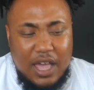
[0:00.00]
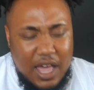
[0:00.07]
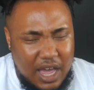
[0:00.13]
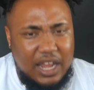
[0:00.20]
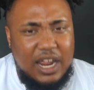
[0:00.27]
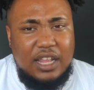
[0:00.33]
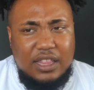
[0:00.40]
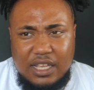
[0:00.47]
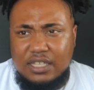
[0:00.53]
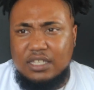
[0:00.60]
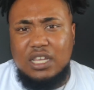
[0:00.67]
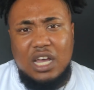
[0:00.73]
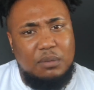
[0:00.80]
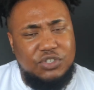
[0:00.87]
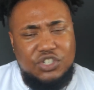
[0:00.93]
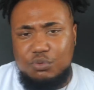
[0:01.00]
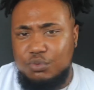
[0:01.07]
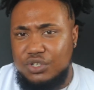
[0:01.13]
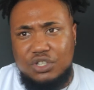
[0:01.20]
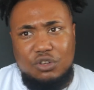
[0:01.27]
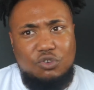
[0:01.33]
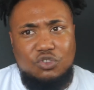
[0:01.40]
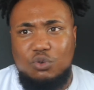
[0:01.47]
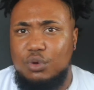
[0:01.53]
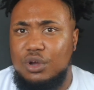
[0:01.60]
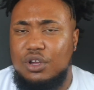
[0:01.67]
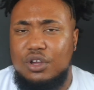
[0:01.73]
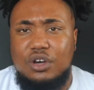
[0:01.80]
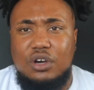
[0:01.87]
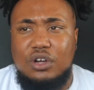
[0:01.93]
And at this time, she was still doing
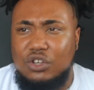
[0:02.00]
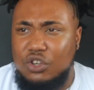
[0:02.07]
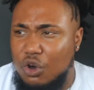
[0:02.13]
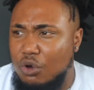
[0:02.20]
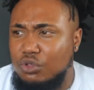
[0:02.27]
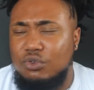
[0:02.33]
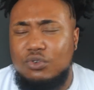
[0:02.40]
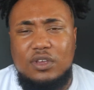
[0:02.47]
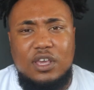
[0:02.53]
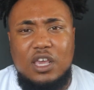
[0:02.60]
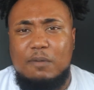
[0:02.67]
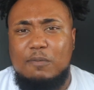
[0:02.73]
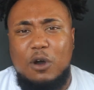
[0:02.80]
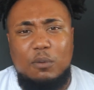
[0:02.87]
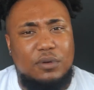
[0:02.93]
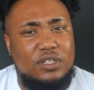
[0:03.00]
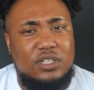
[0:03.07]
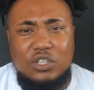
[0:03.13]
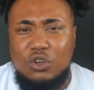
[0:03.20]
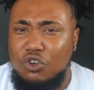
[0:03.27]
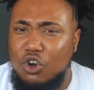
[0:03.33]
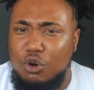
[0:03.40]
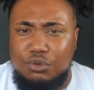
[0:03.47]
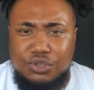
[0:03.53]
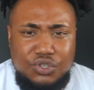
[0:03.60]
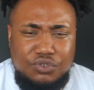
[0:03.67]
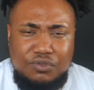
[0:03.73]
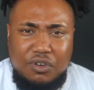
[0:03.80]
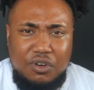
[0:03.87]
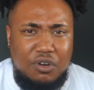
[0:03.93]
good, going through the chemo, but still going
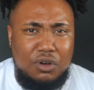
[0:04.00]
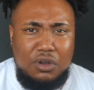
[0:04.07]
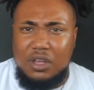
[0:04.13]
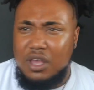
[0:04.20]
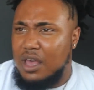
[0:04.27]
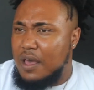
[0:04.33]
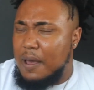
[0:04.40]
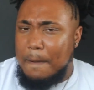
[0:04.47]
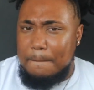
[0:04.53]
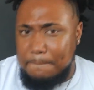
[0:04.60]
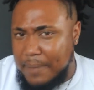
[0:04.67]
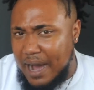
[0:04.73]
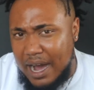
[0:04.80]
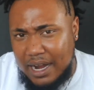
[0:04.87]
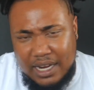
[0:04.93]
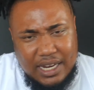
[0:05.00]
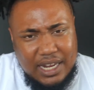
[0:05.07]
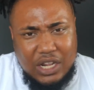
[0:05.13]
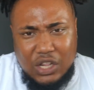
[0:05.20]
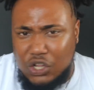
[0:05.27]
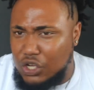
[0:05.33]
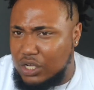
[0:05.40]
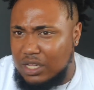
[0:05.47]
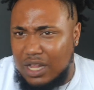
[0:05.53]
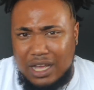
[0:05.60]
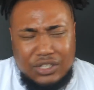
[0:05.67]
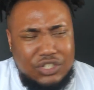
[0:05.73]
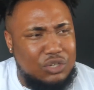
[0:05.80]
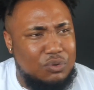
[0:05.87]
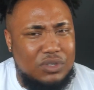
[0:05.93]
strong. Body didn't look like
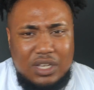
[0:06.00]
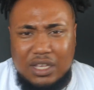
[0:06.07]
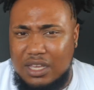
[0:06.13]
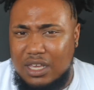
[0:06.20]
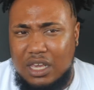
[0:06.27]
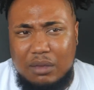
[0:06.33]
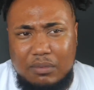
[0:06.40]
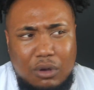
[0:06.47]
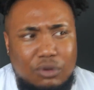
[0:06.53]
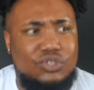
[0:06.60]
she was in chemo.